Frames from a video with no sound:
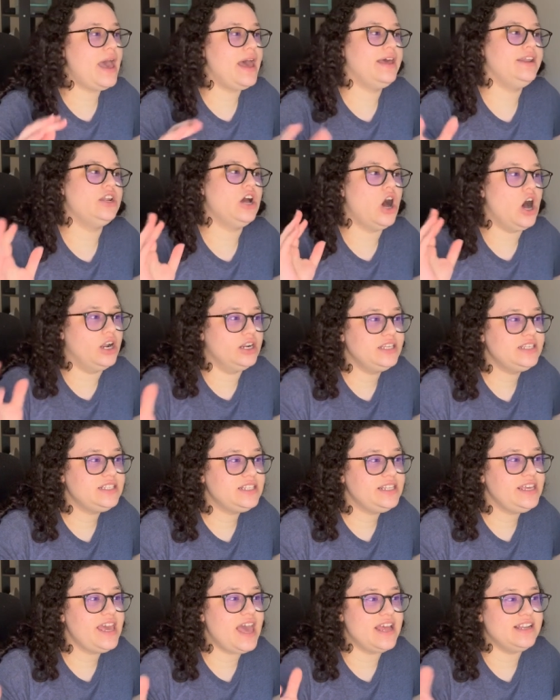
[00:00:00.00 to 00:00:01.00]
and
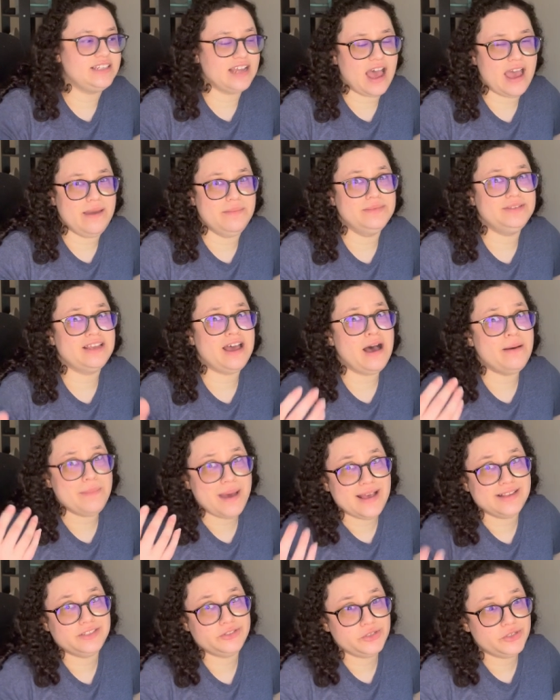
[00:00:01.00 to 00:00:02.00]
honestly, at times, a
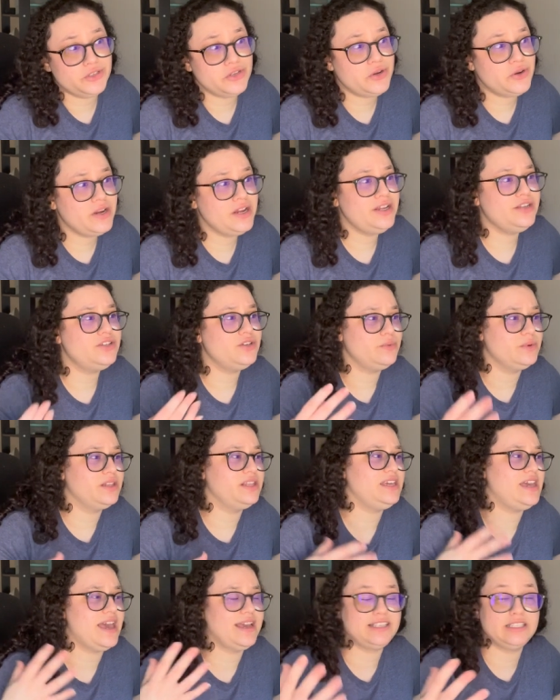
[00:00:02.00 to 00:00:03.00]
master's degree to
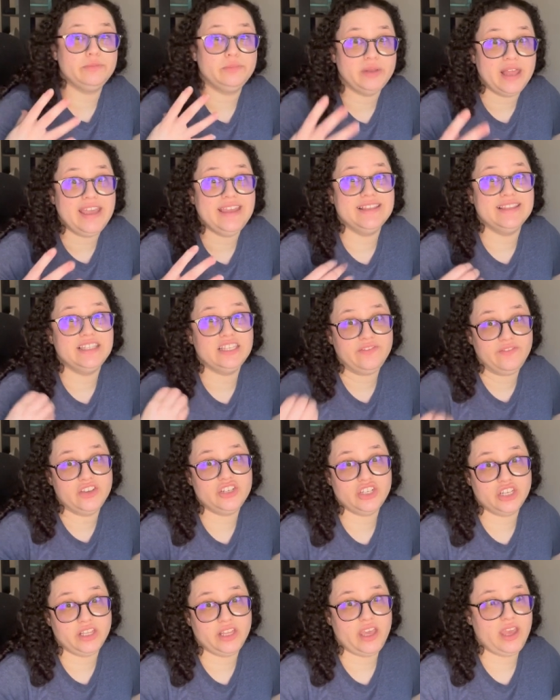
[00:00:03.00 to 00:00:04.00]
really explain
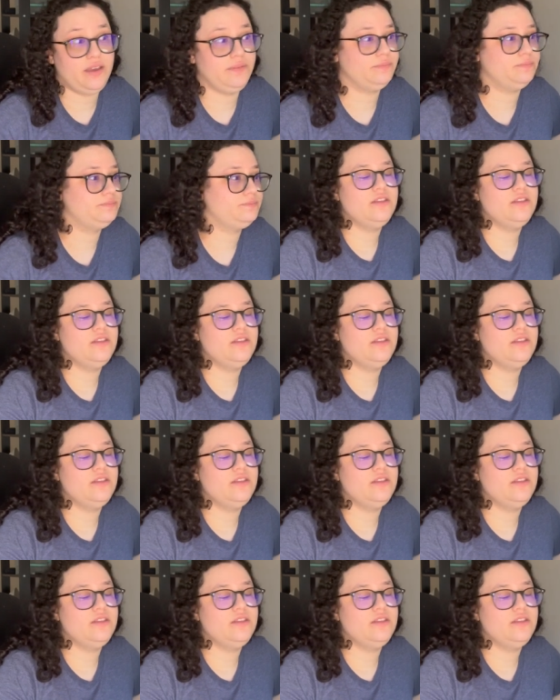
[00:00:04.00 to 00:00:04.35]
sufficiently.